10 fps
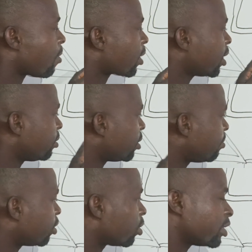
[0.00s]
okay,
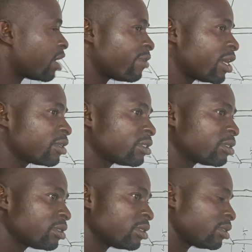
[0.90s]
let me not divert.
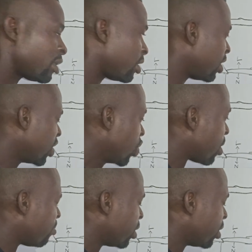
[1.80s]
Let